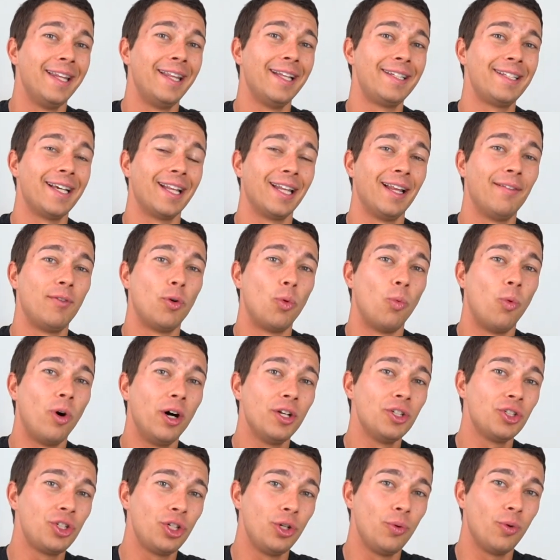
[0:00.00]
that's at level
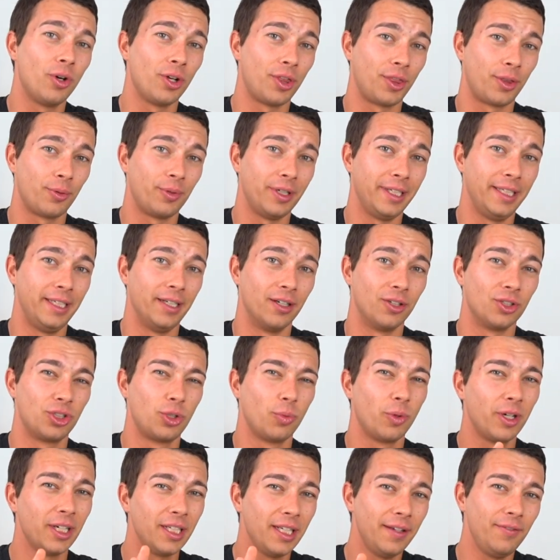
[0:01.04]
one, two, or three here.
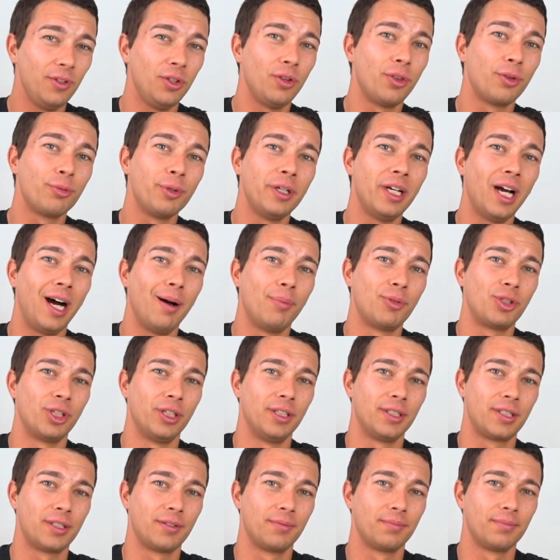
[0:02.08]
So we're gonna give you three
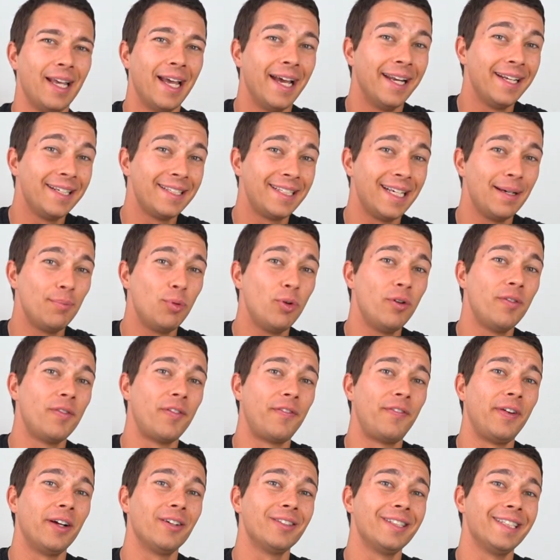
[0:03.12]
options. An example of
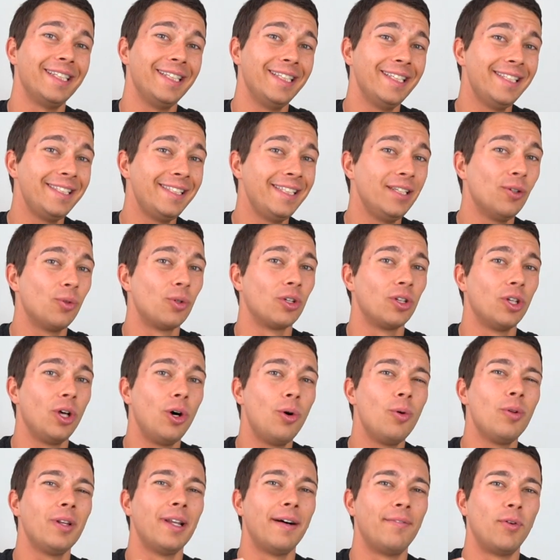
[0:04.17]
a fairly easy or
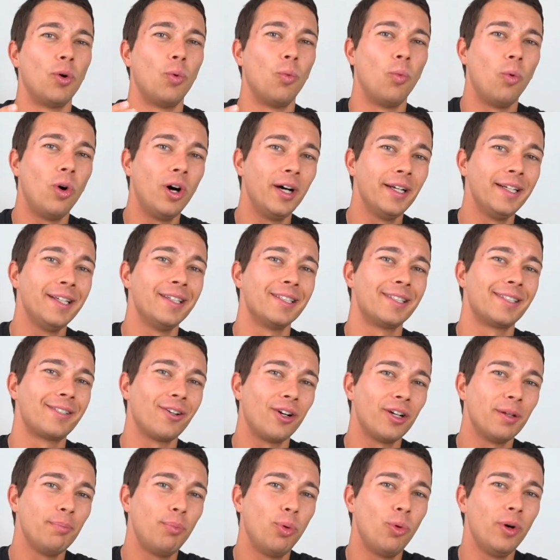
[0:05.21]
low level one
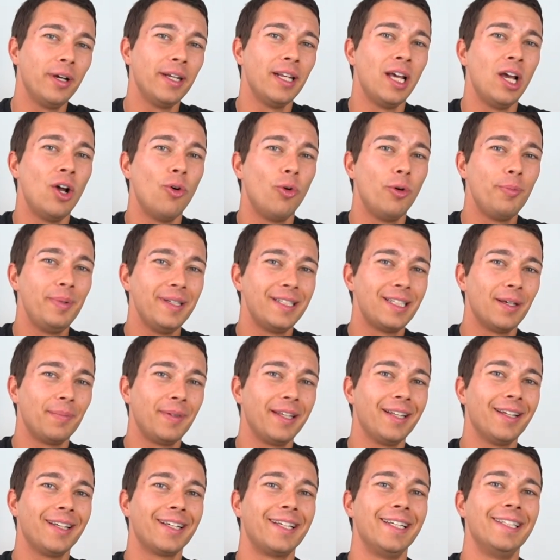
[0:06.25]
starting point would be
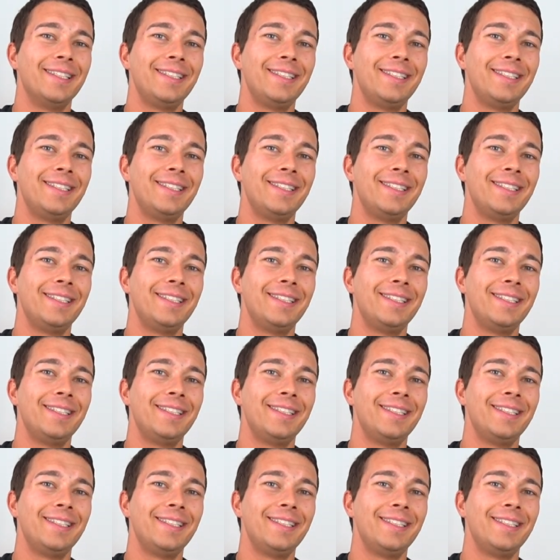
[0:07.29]
something like a